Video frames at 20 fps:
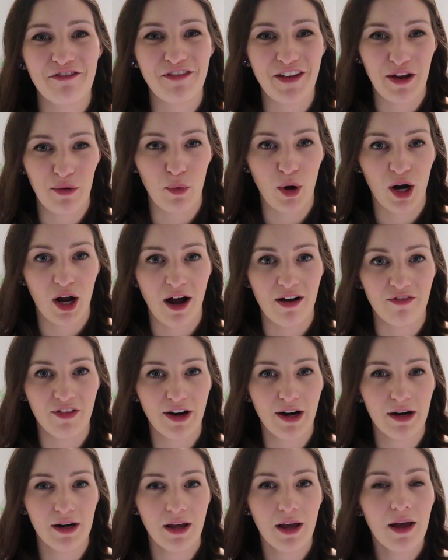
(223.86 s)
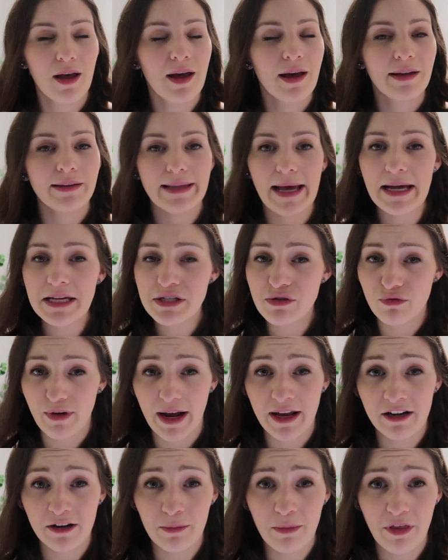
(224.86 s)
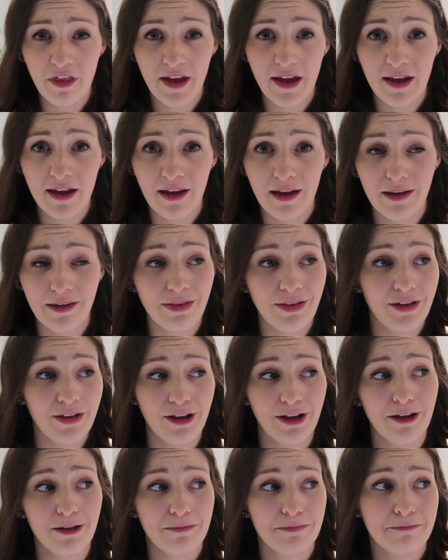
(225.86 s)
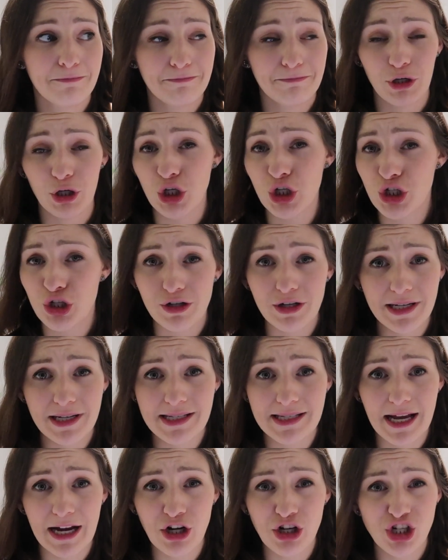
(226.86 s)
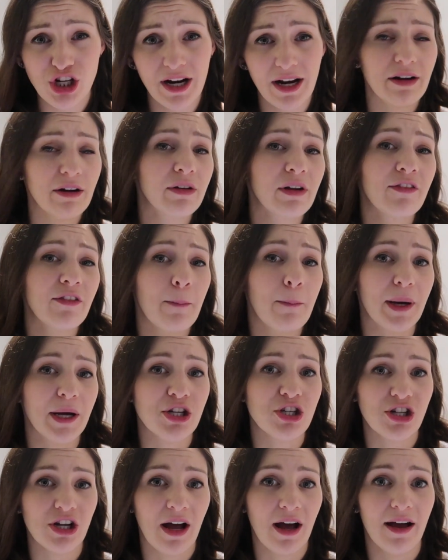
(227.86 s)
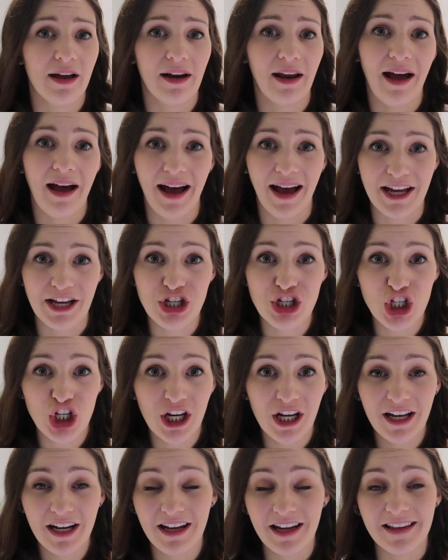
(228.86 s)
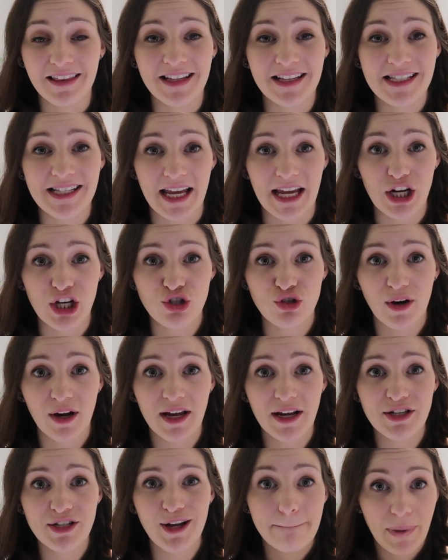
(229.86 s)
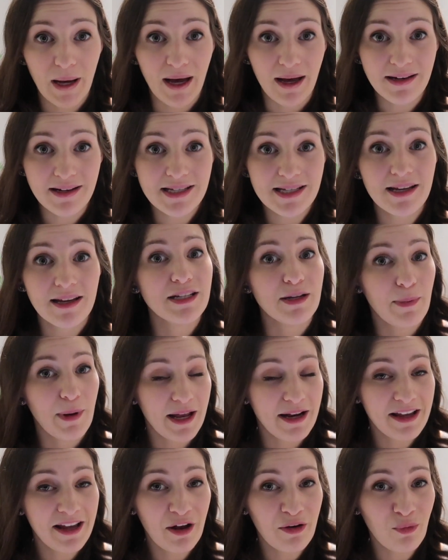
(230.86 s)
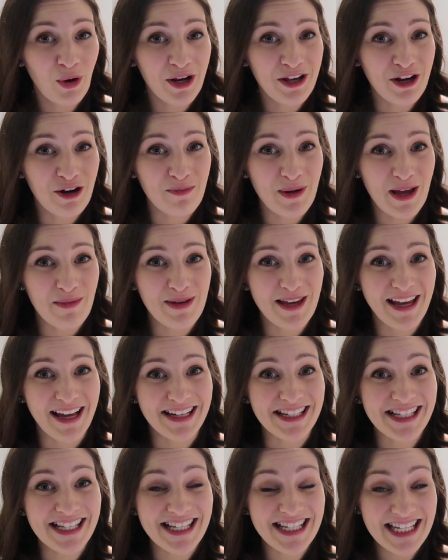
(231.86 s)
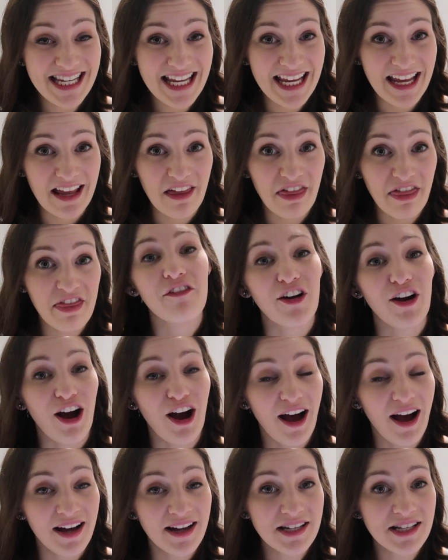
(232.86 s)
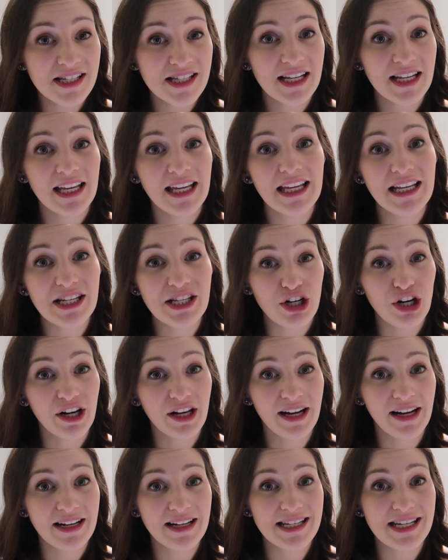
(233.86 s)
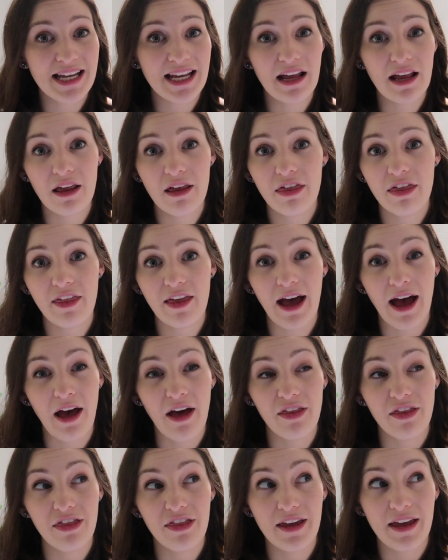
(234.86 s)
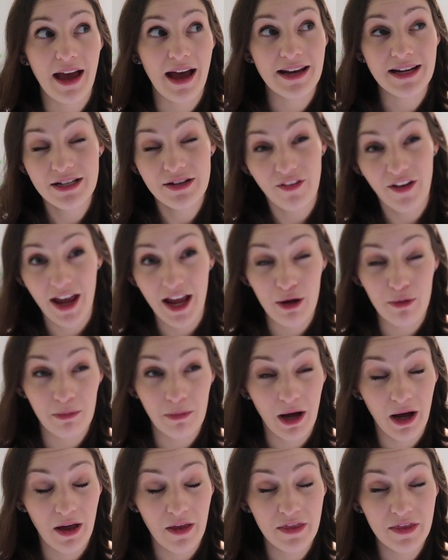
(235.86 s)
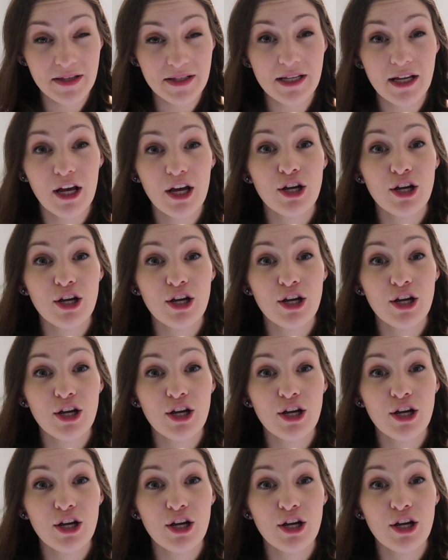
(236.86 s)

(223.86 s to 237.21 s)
feet were covered. Last random thing in the nursery section, I don't have a bunch on hygiene in this age range, but depending on when your baby gets teeth, for us, he started getting teeth at the end of 8 months.